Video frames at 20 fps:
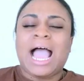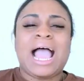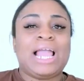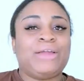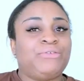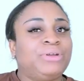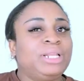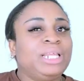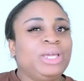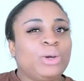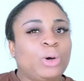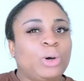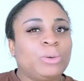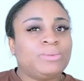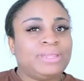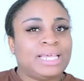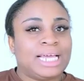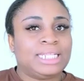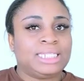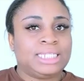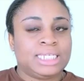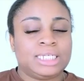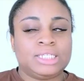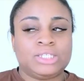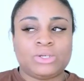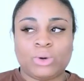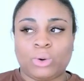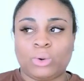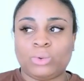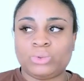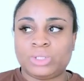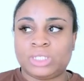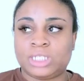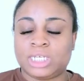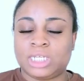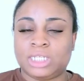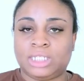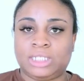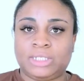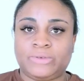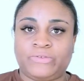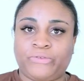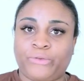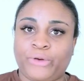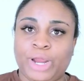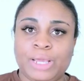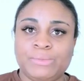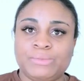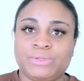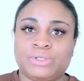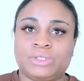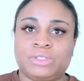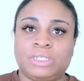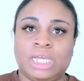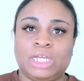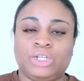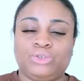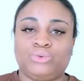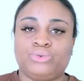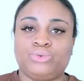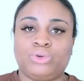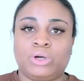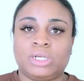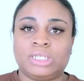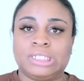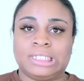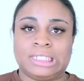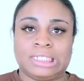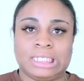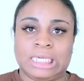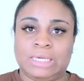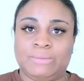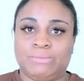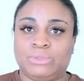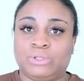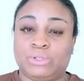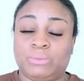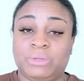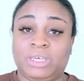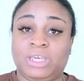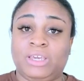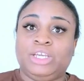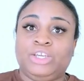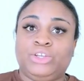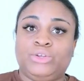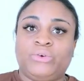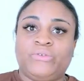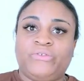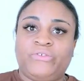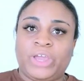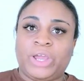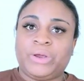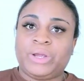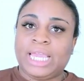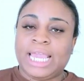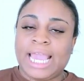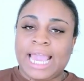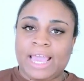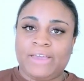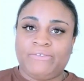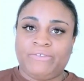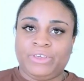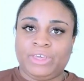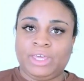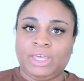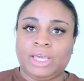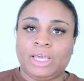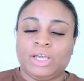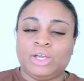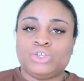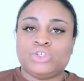I really hope that this holds it. The frames, they do not seem to be, you know, very heavy.